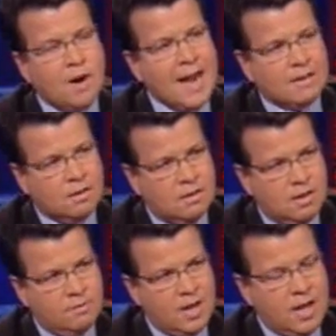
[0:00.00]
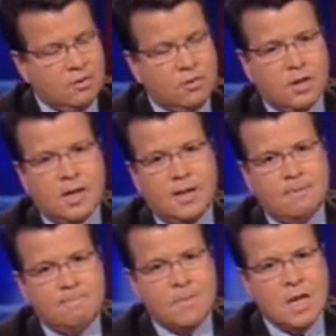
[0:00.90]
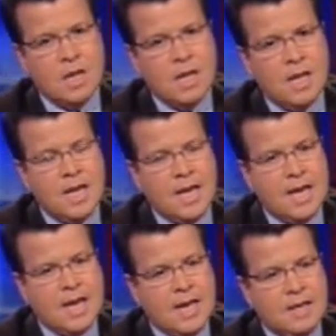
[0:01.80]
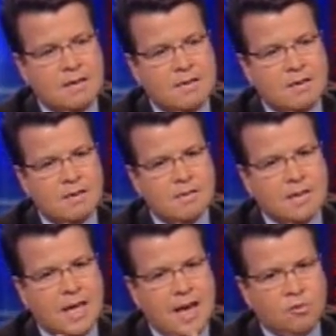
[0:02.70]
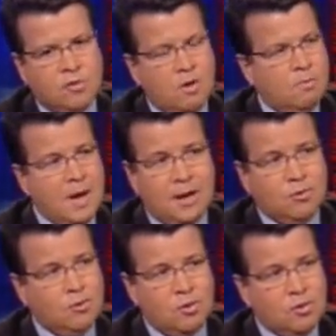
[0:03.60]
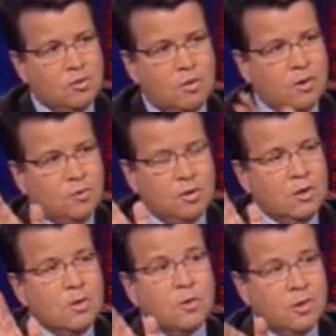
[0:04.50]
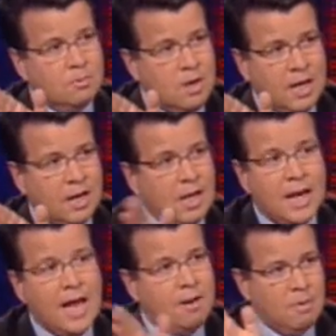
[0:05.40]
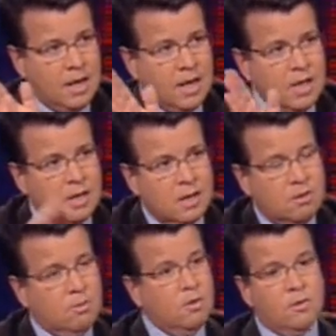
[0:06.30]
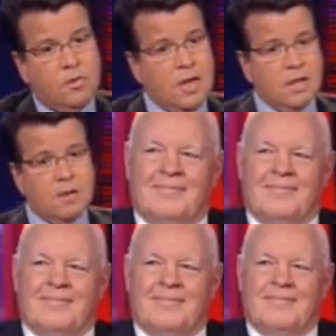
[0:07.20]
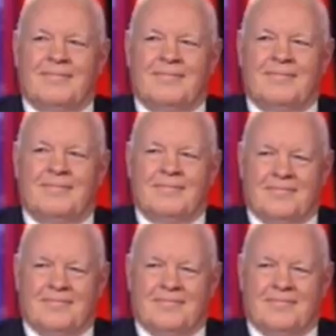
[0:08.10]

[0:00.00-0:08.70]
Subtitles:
practical advice and cash flow. Boxers are notorious for losing money, a lot of money. And you're always saying that no matter how much you make,